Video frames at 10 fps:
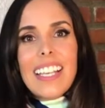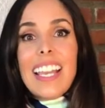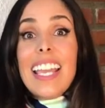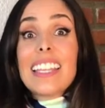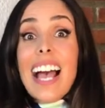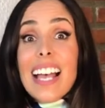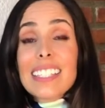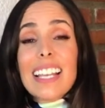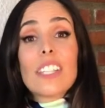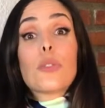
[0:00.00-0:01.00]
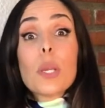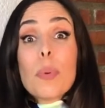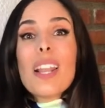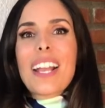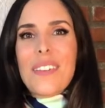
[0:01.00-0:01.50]
It has triple
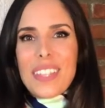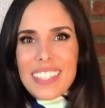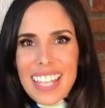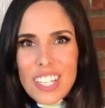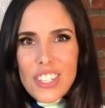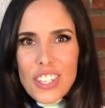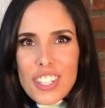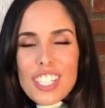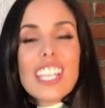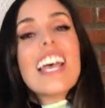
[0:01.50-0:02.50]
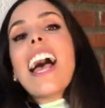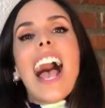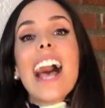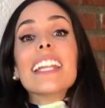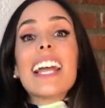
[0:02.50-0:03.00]
accreditations
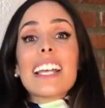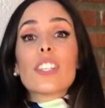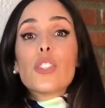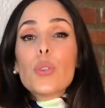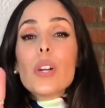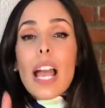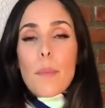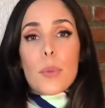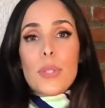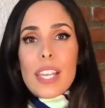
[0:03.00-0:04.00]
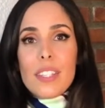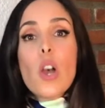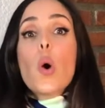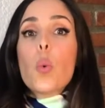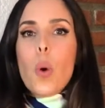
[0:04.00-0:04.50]
and it has 2 campuses,
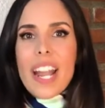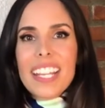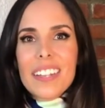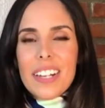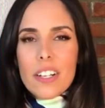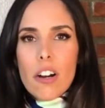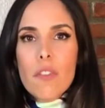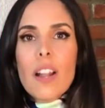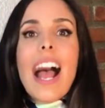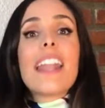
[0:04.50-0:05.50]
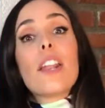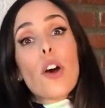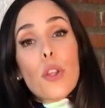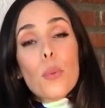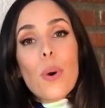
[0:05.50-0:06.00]
one in Grenoble and
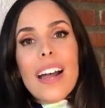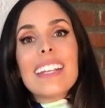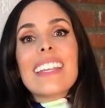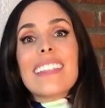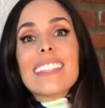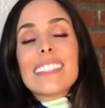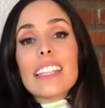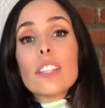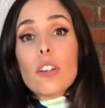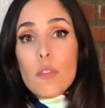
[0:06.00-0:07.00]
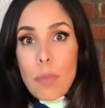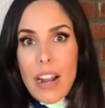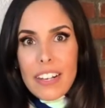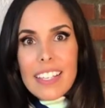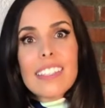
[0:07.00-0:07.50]
another one in the center of
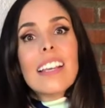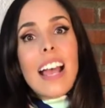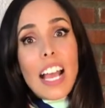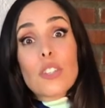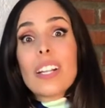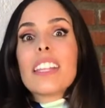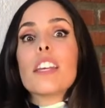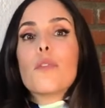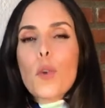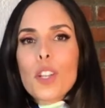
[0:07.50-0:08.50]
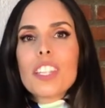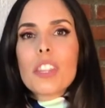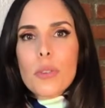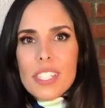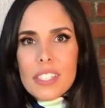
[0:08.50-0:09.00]
Paris, actually in the 14th
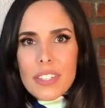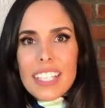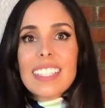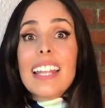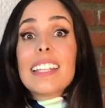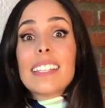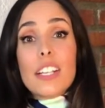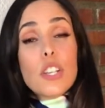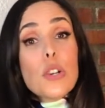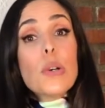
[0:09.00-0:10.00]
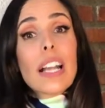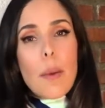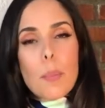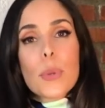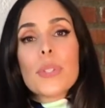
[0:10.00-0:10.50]
district, and it's a new
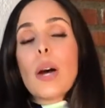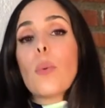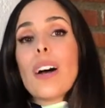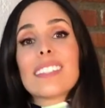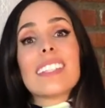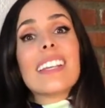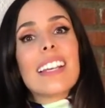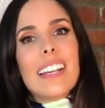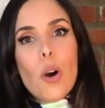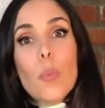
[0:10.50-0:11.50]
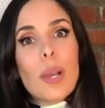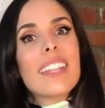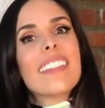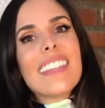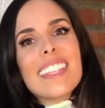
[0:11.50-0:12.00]
campus that was
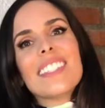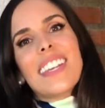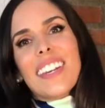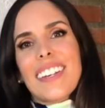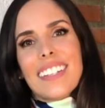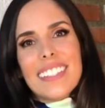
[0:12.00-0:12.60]
opened this year.